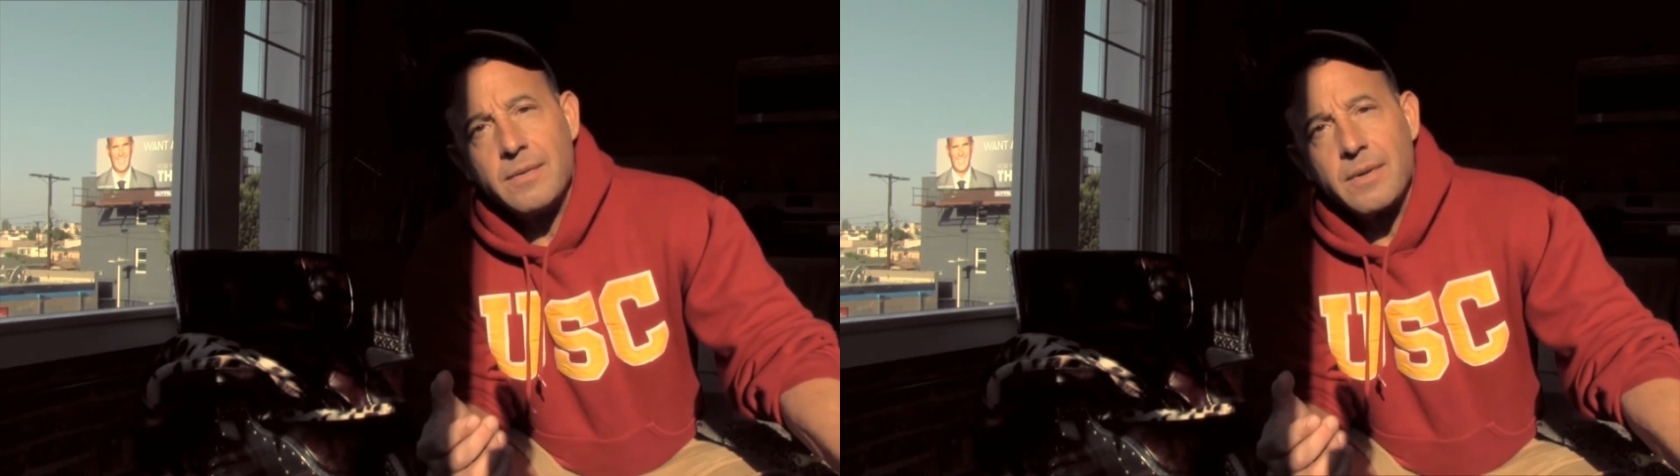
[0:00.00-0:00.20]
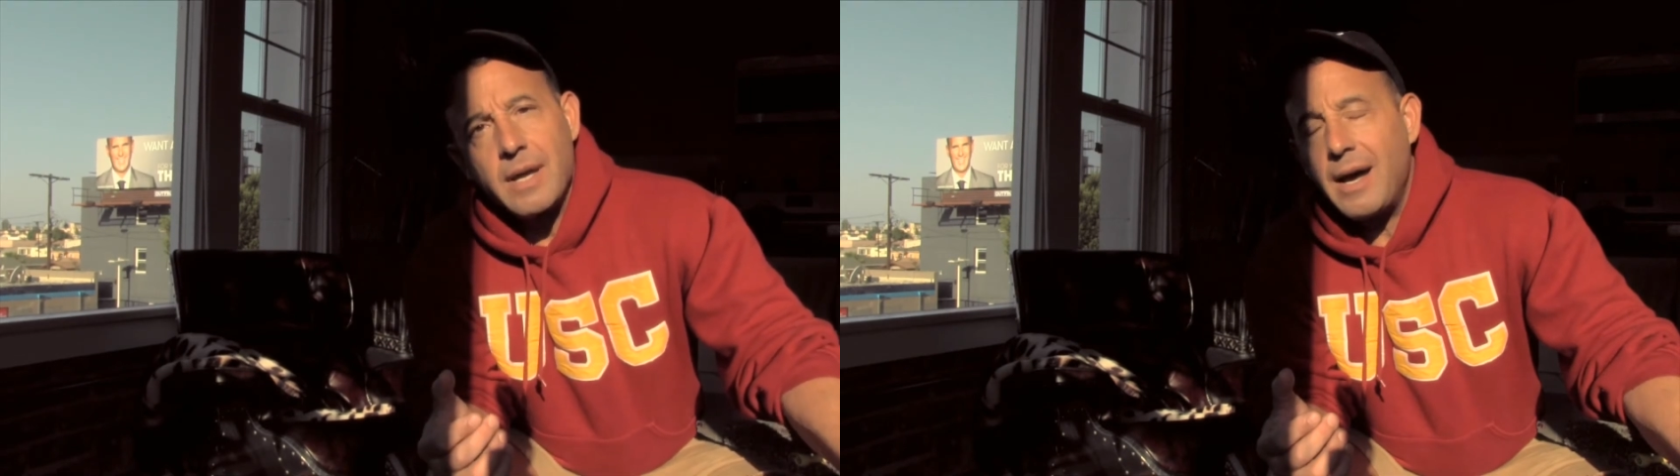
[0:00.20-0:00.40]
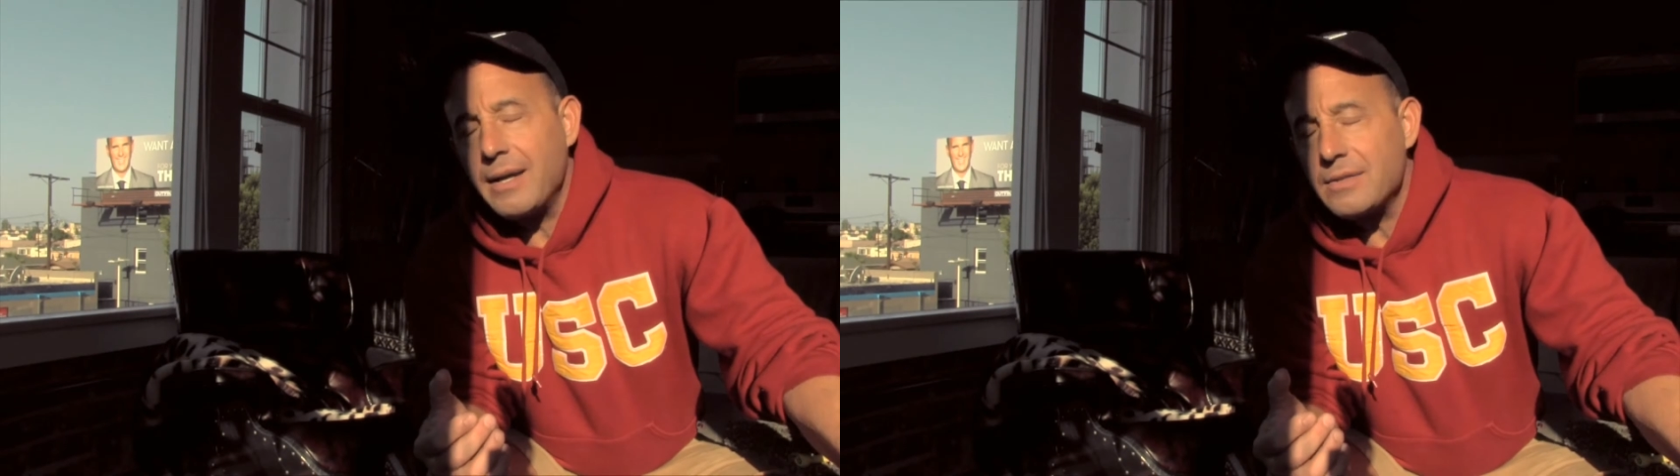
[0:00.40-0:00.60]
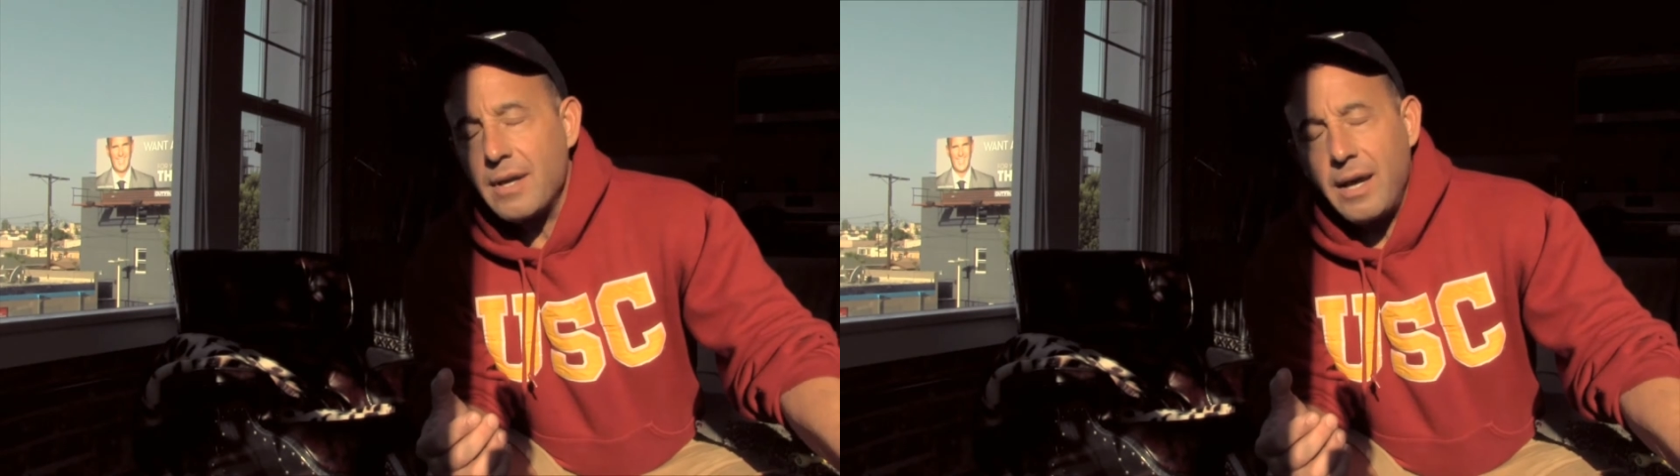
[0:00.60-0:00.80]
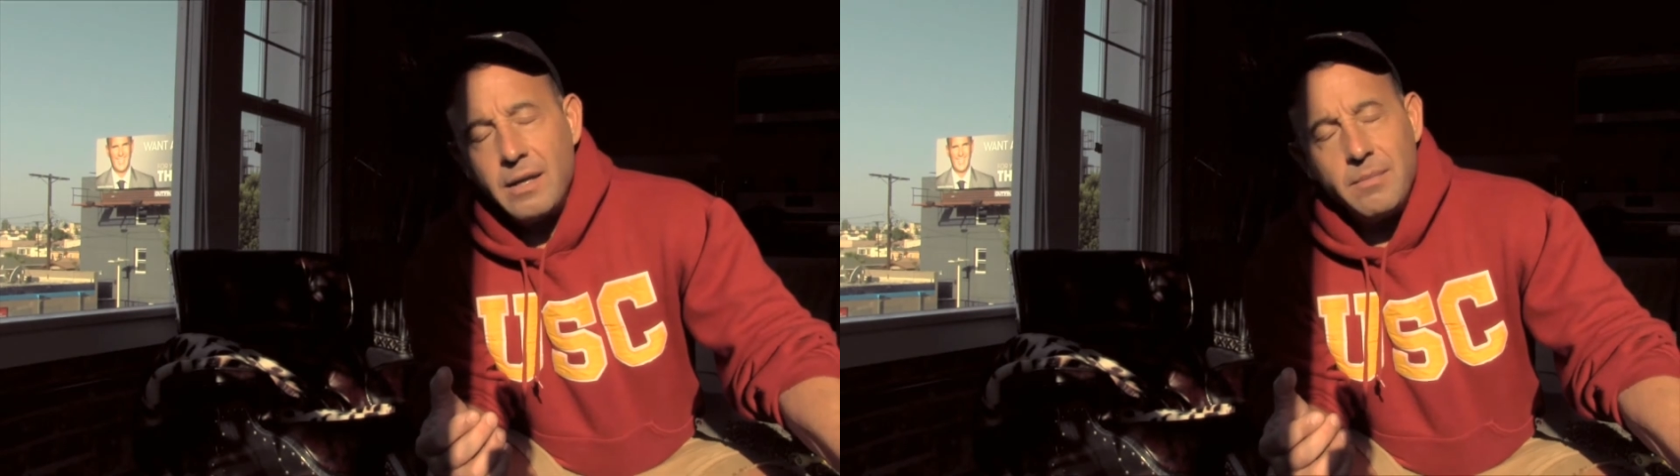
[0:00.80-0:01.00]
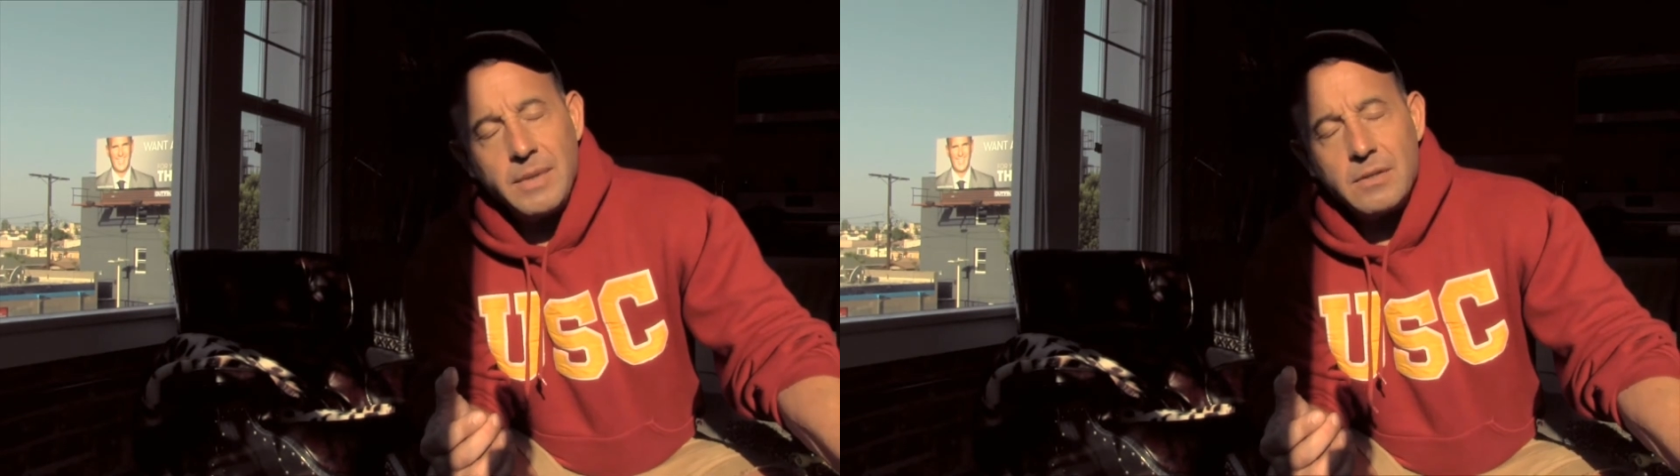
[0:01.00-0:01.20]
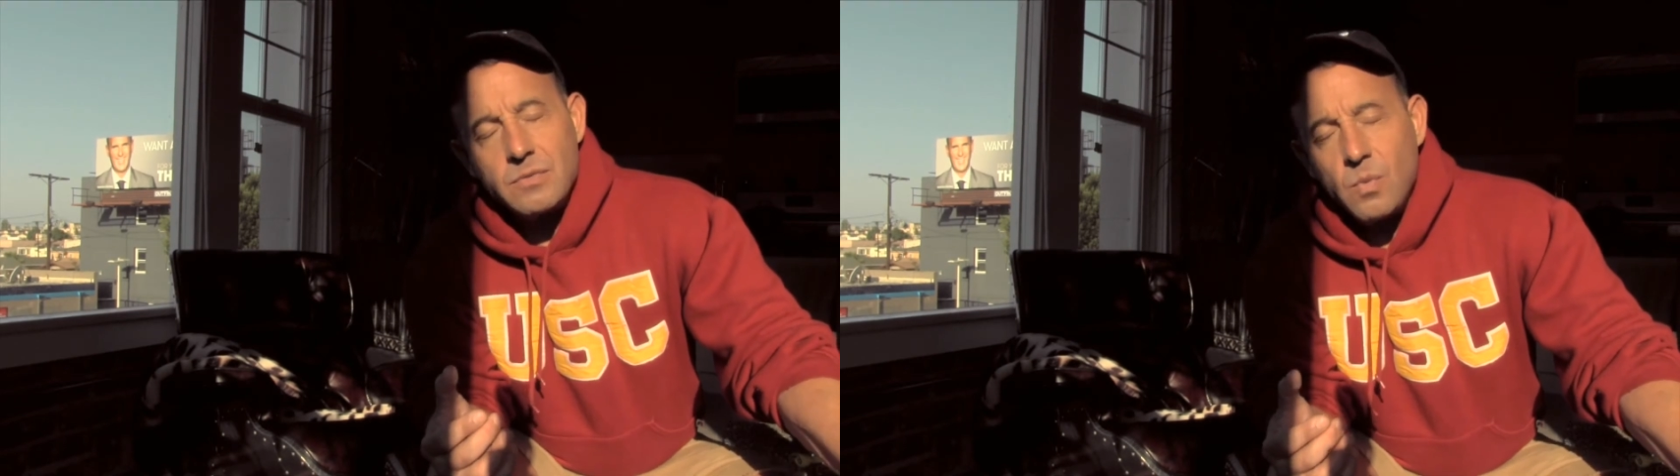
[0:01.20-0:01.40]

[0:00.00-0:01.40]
Guys, the enemy is